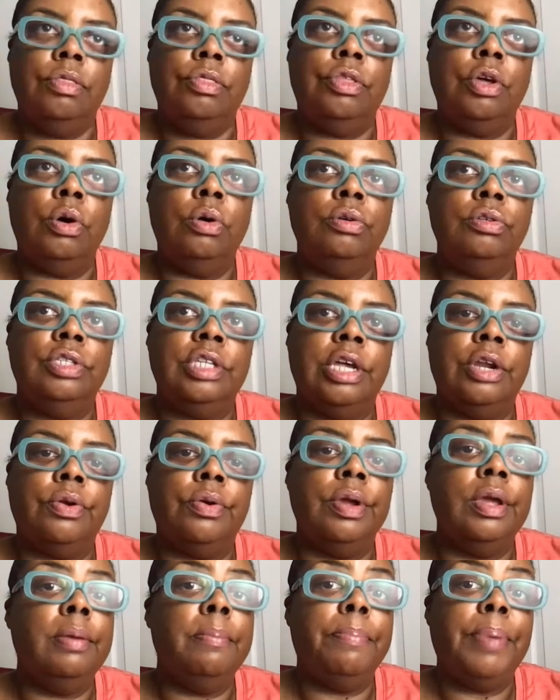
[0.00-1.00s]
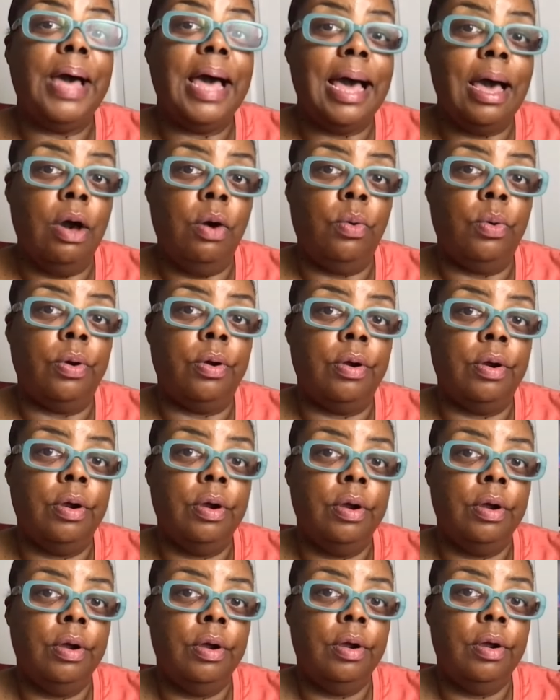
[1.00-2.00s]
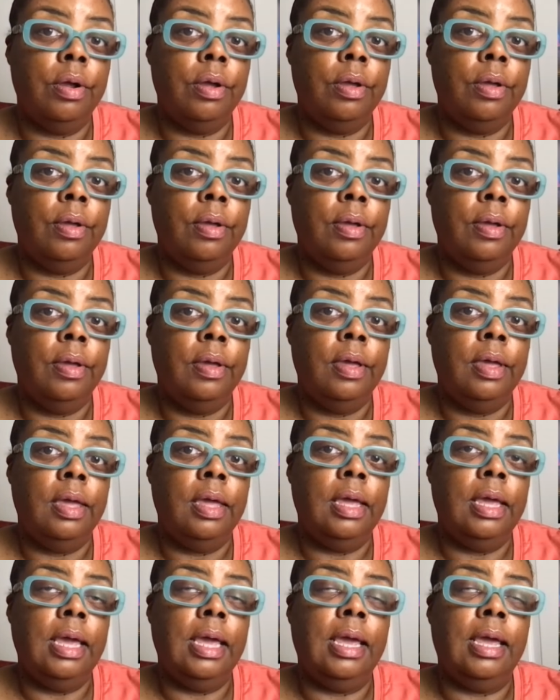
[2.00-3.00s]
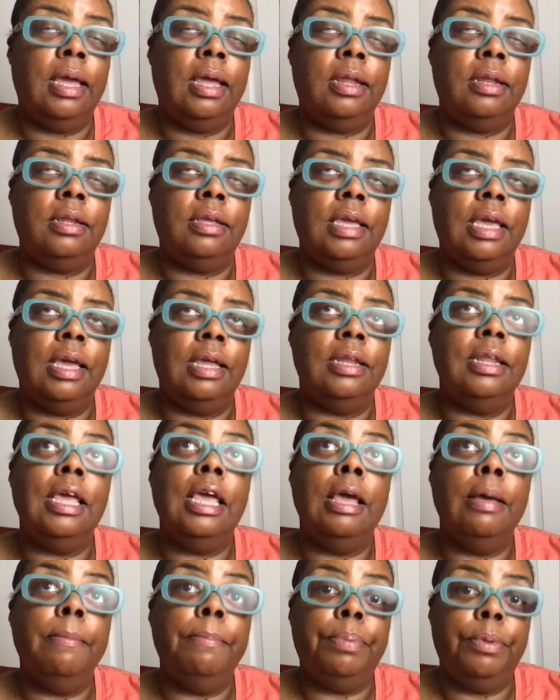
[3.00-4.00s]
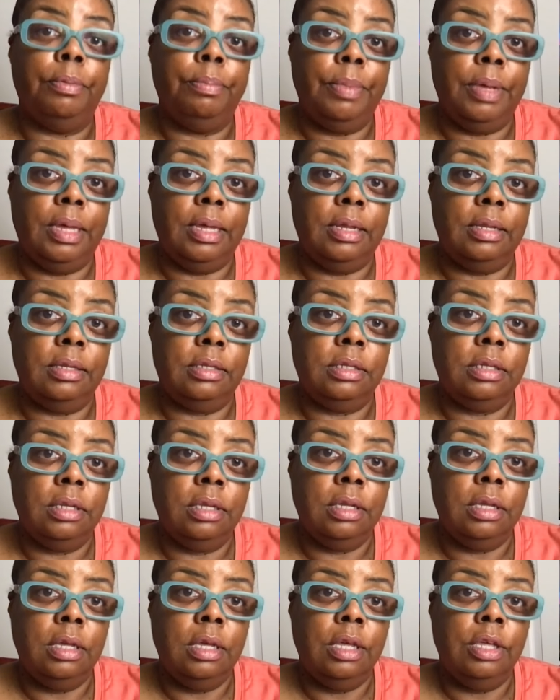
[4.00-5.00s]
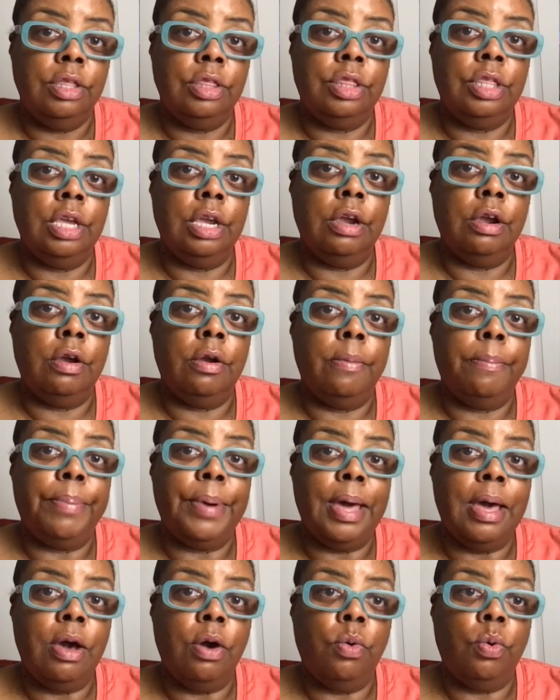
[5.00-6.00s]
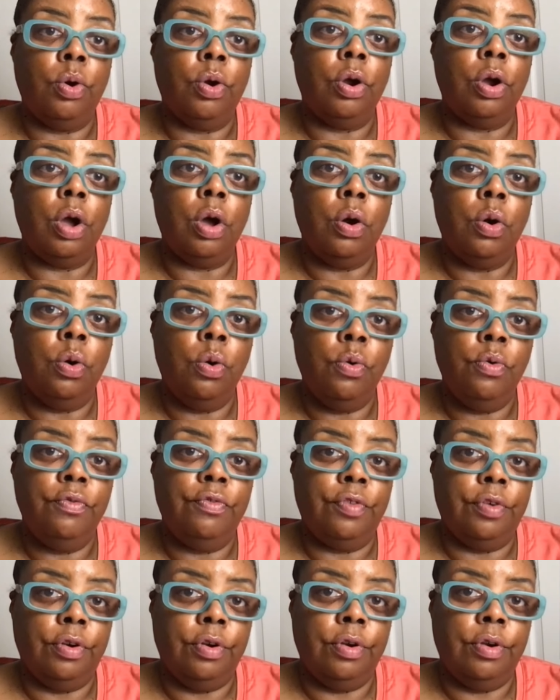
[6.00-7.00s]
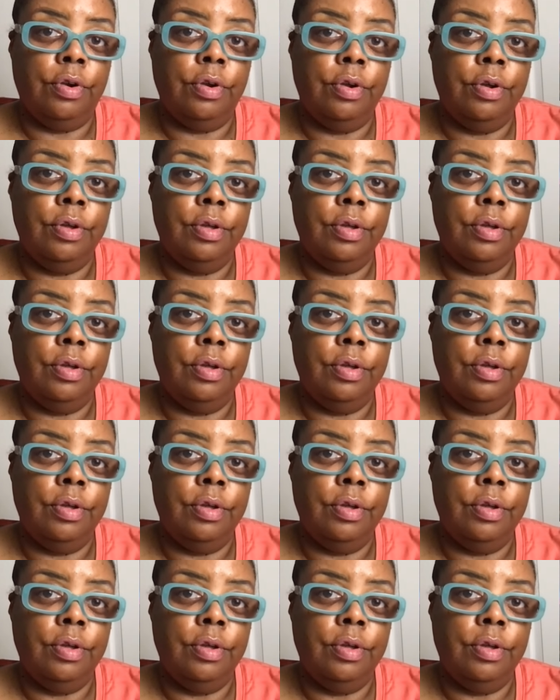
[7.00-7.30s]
those that are in power and can implement their power over